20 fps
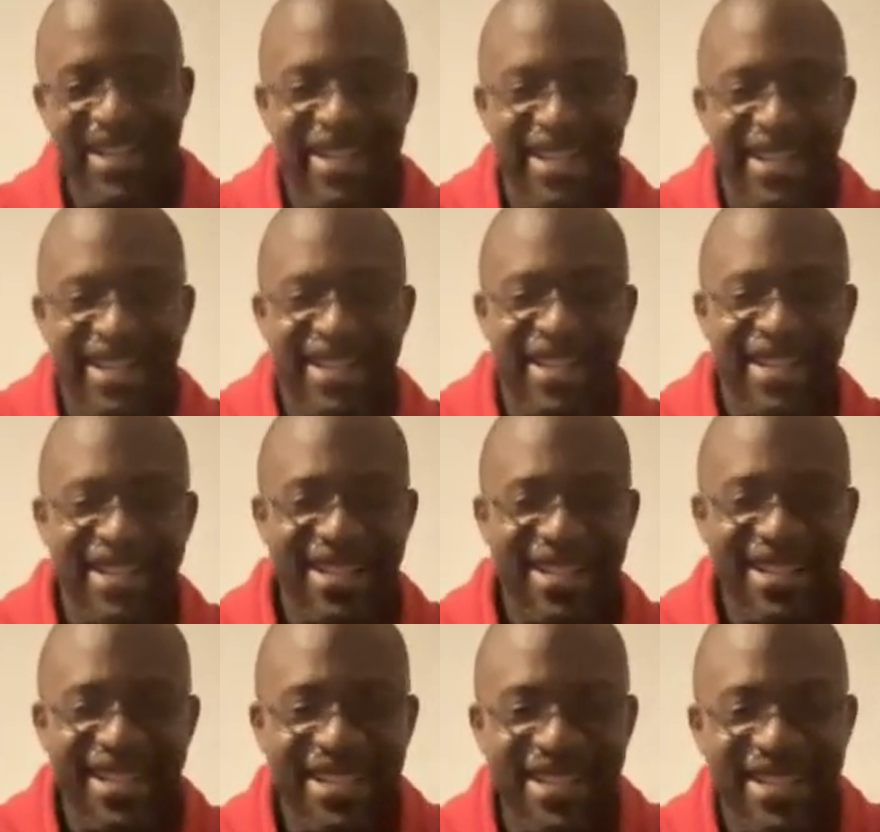
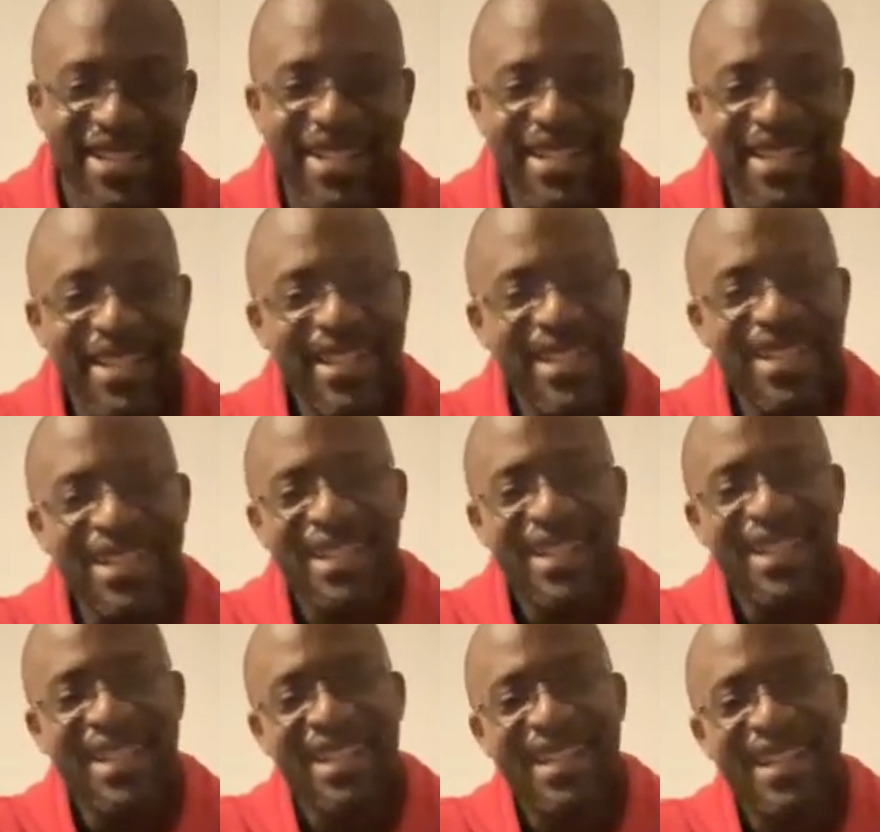
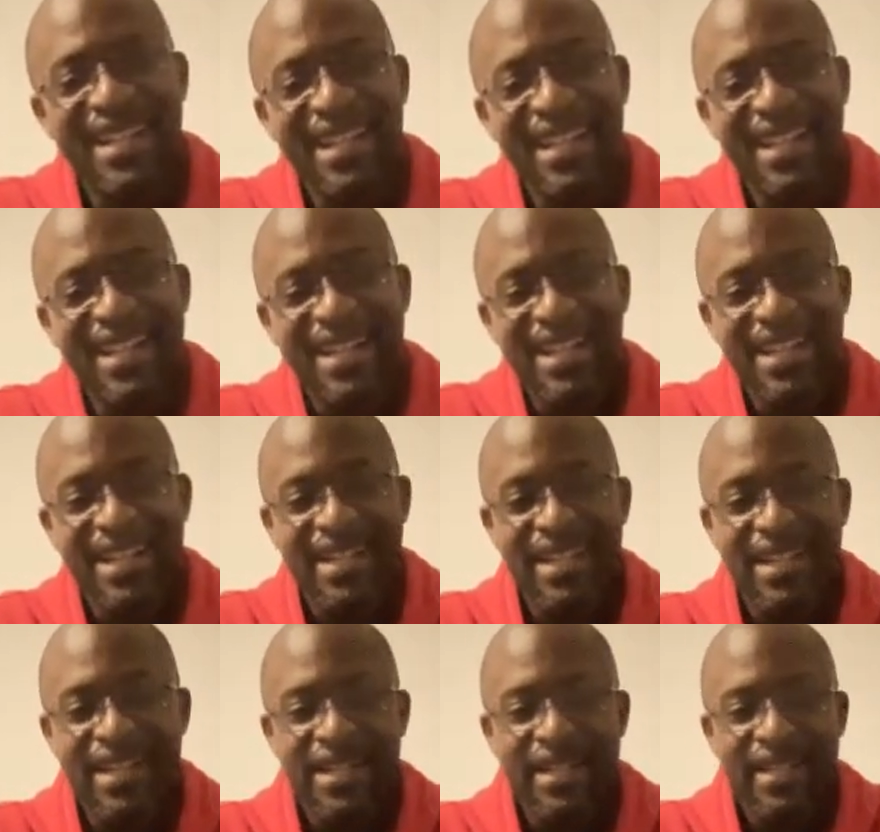
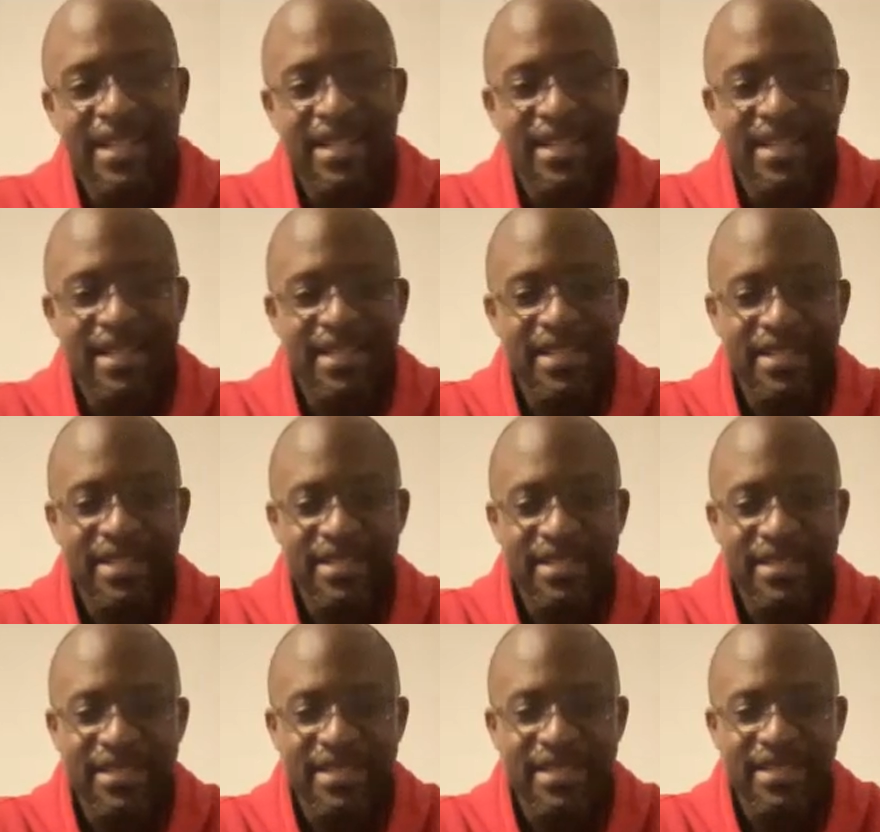
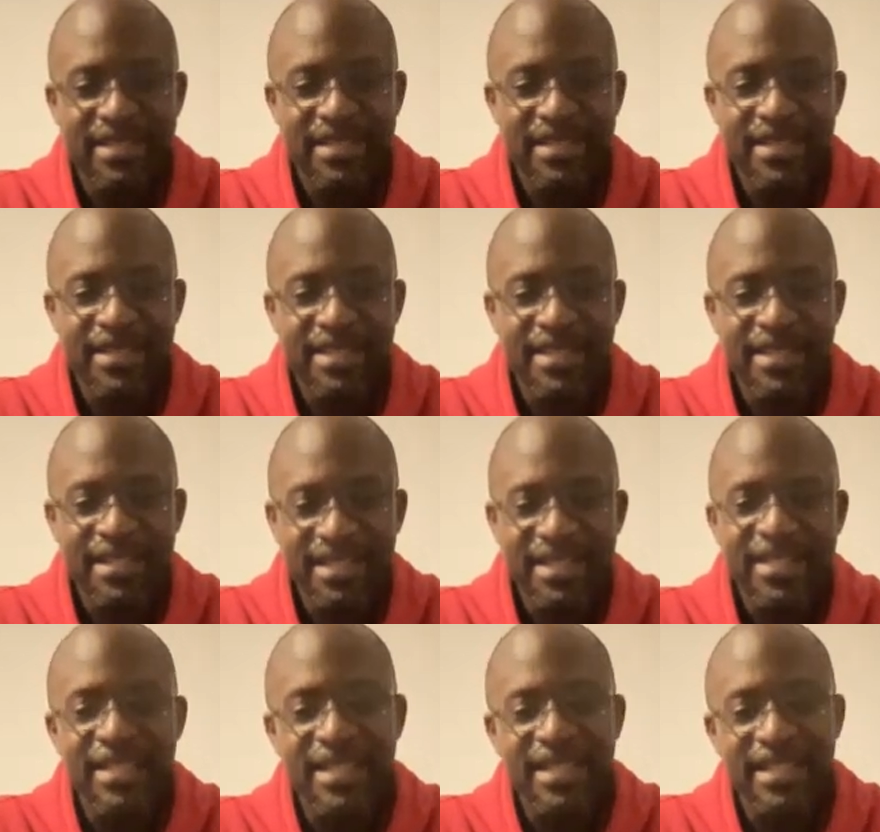
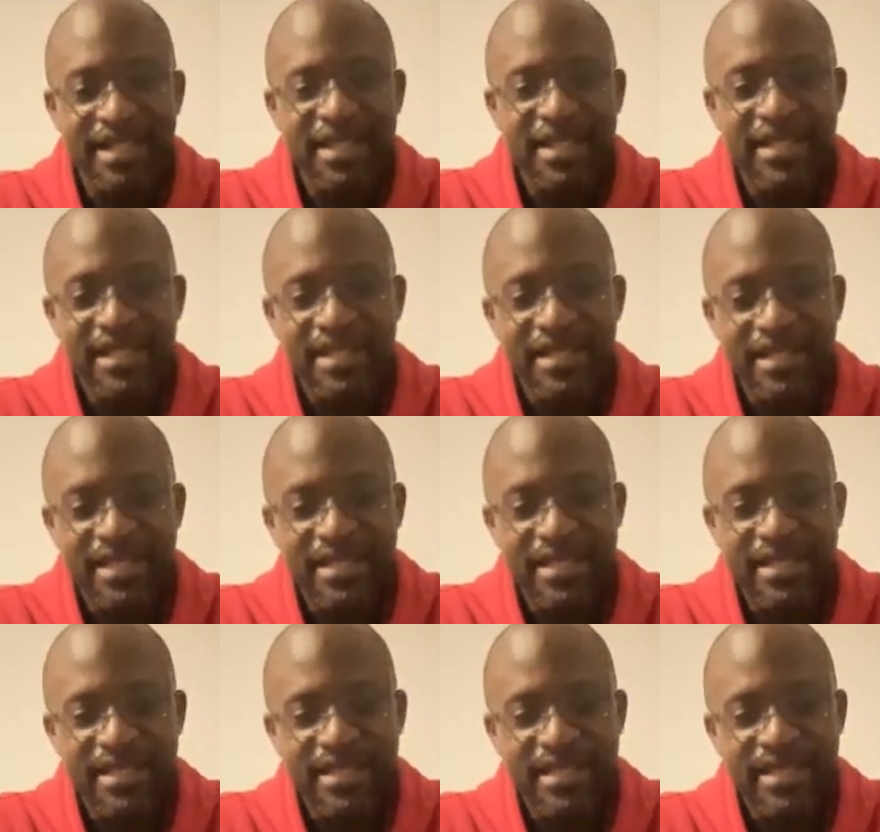
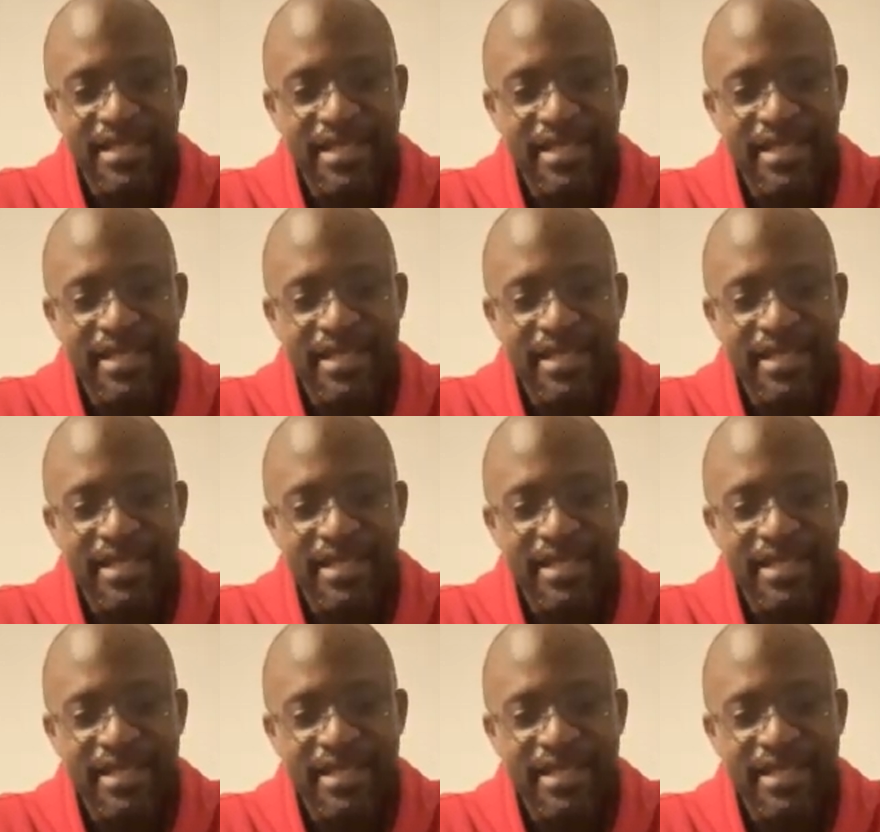(silent)